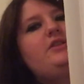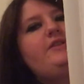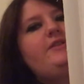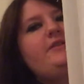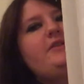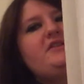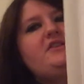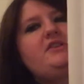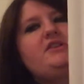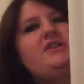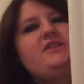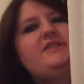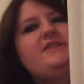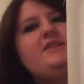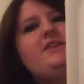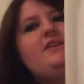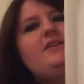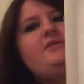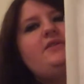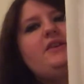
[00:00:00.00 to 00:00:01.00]
So as you can
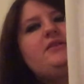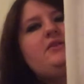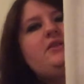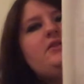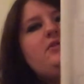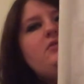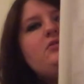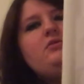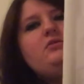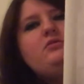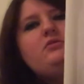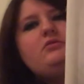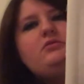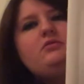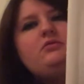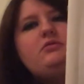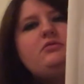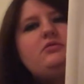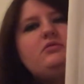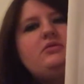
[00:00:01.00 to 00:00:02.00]
see, I've now done
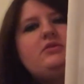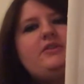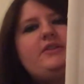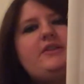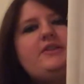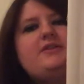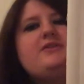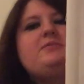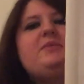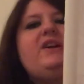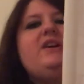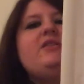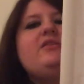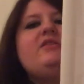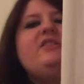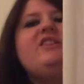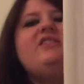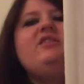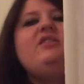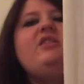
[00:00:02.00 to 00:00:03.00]
all of this
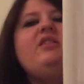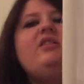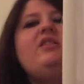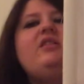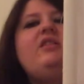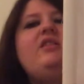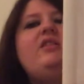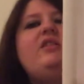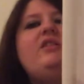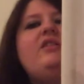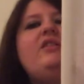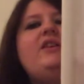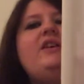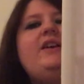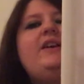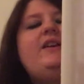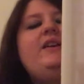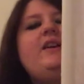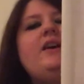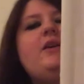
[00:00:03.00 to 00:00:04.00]
background,
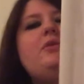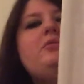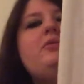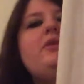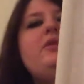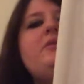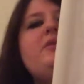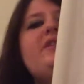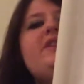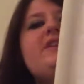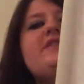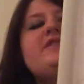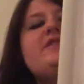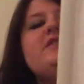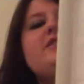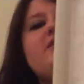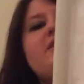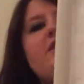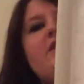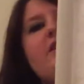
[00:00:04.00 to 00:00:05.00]
and Pua doesn't
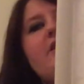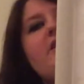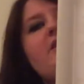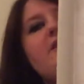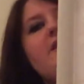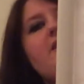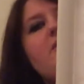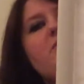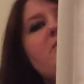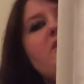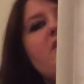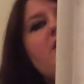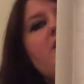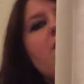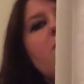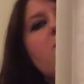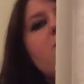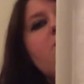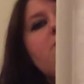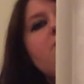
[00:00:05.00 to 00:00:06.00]
look like a demon
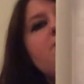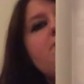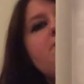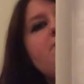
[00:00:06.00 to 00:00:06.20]
anymore.